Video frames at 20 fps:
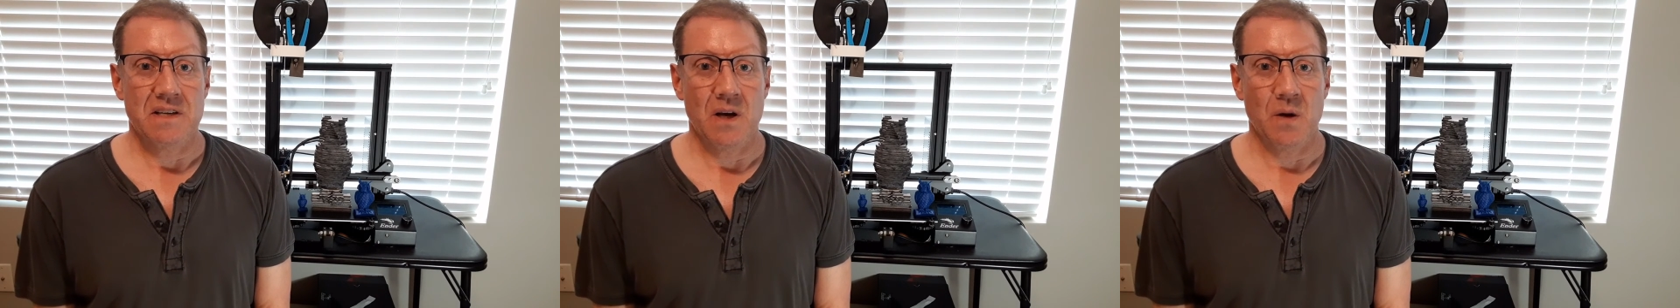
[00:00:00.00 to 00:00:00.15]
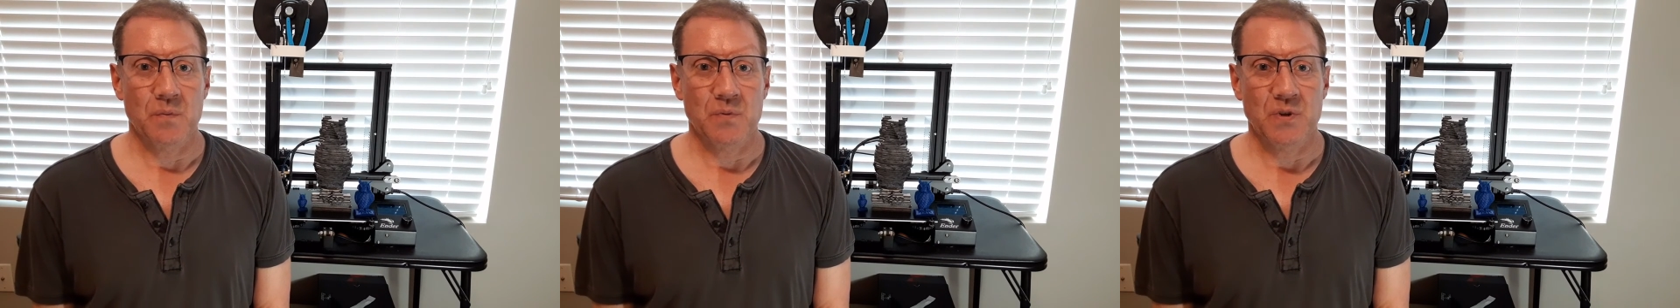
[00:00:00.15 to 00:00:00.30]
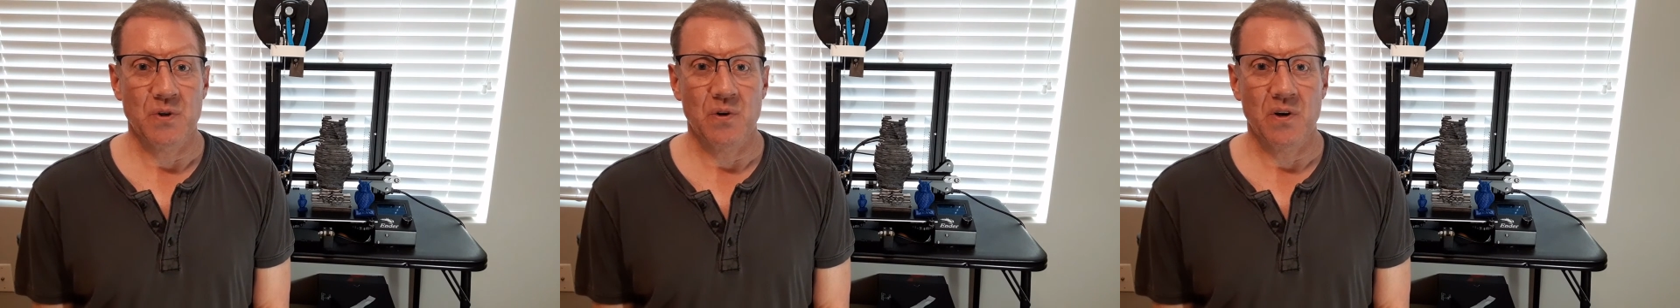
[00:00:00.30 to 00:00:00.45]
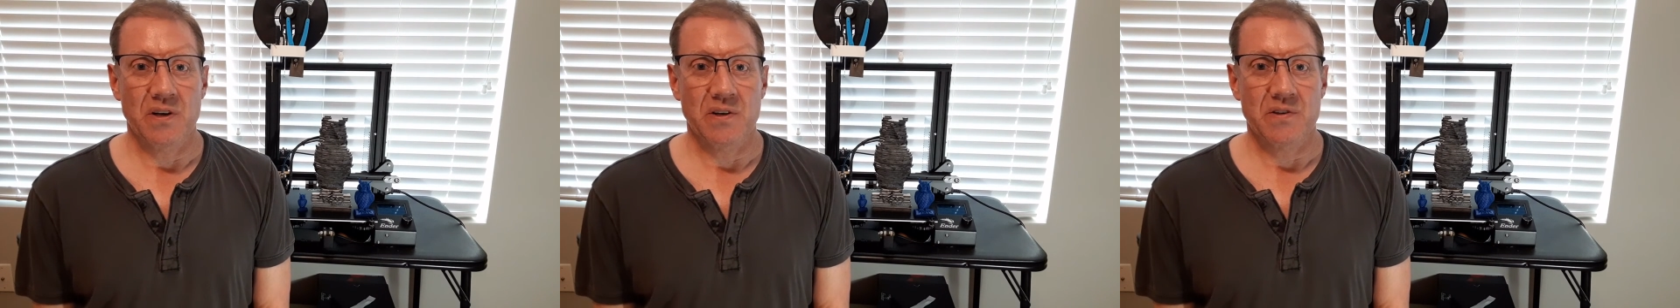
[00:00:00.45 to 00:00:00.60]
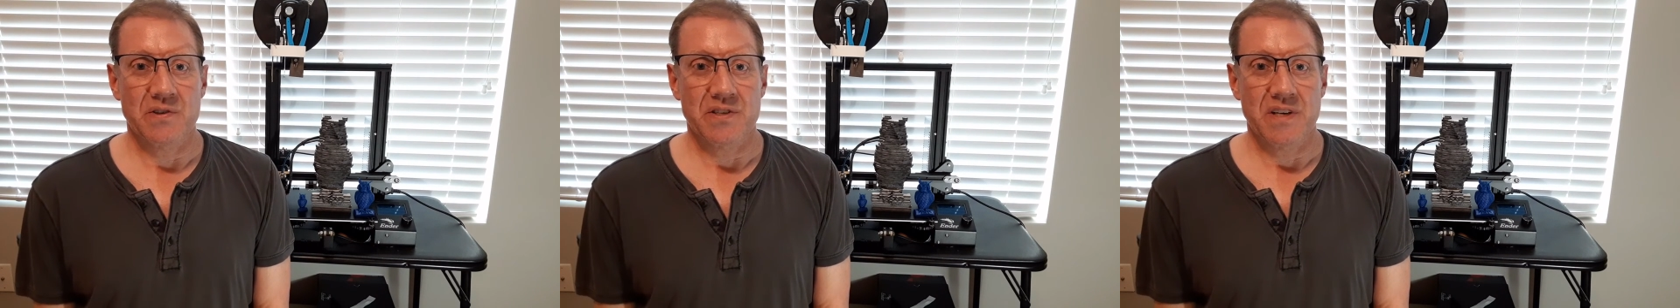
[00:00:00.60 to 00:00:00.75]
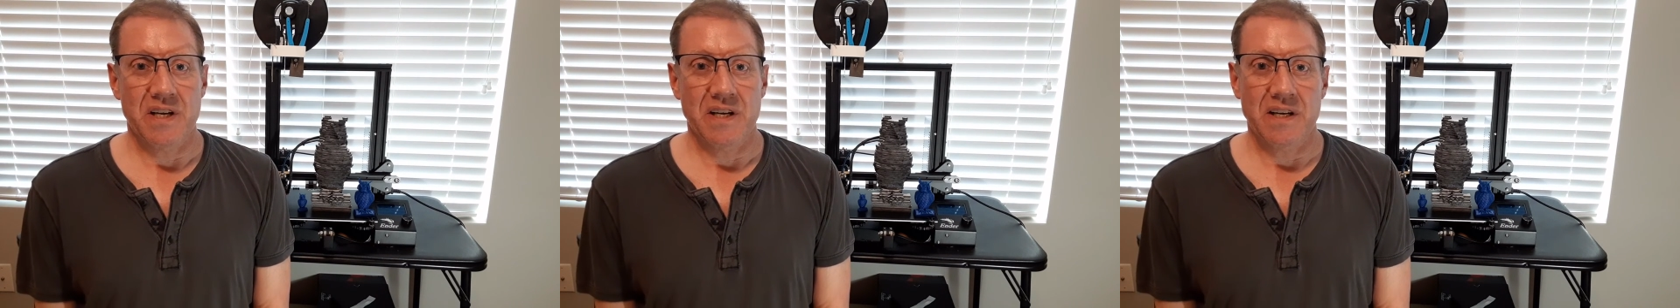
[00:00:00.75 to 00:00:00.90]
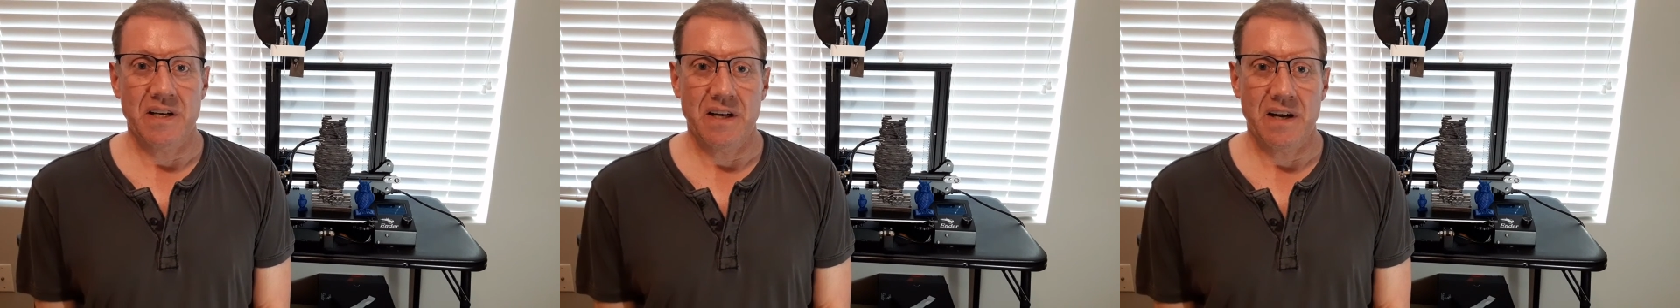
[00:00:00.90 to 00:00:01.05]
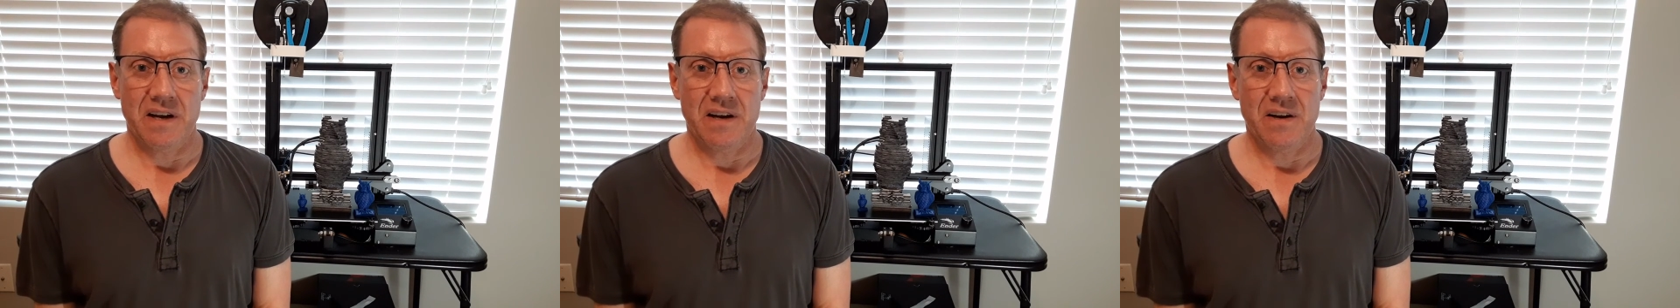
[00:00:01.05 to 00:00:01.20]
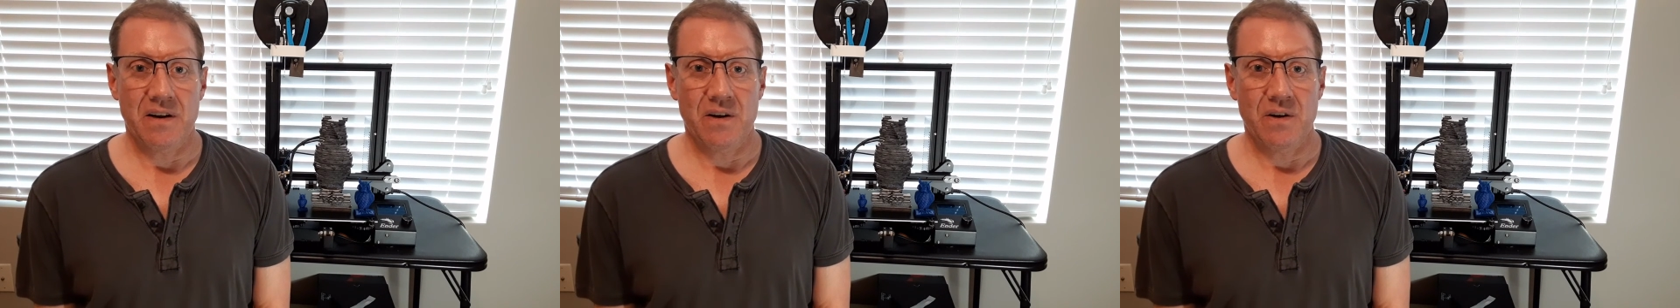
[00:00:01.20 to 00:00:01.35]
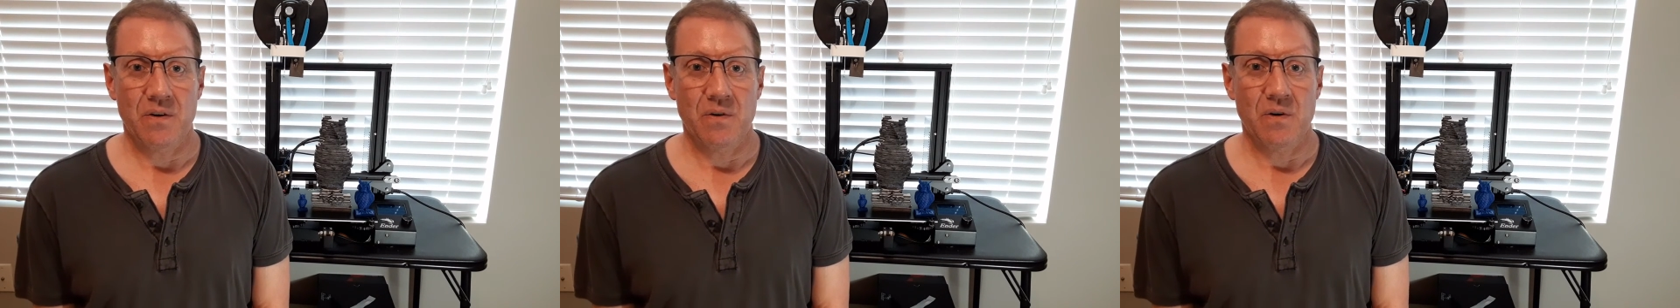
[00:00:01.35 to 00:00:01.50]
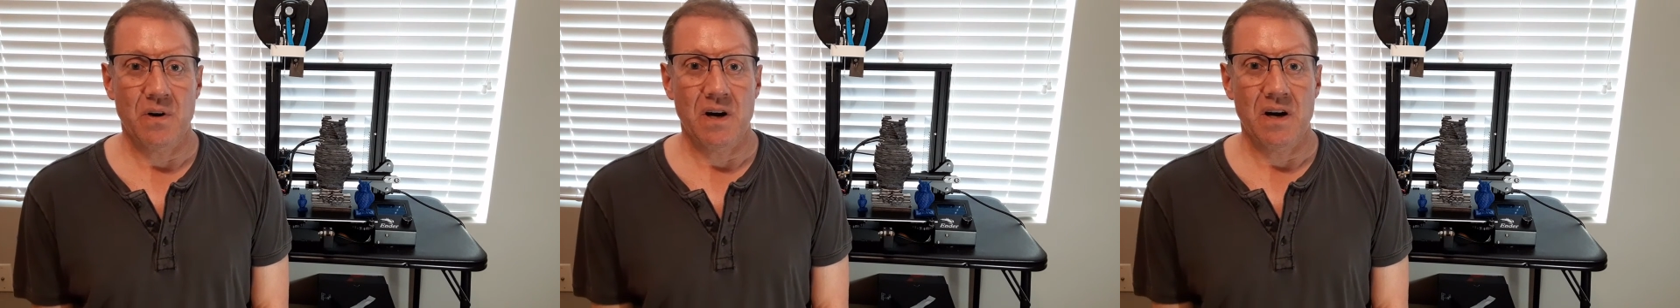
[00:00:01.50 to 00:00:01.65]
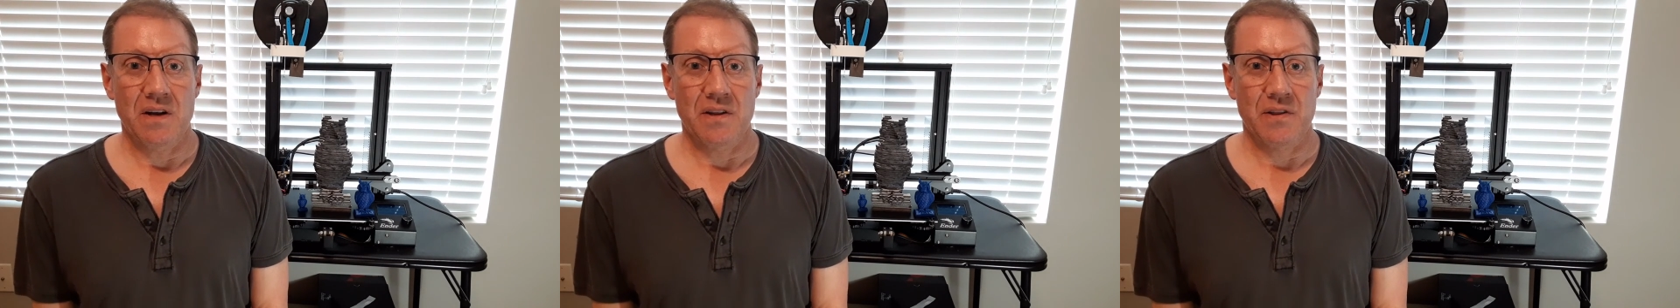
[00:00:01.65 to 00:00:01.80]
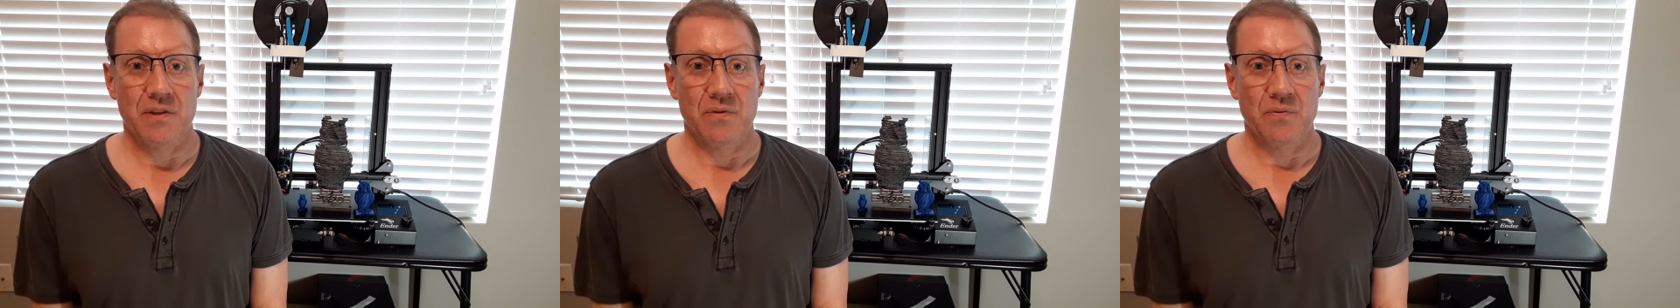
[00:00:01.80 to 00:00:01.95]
helped you understanding how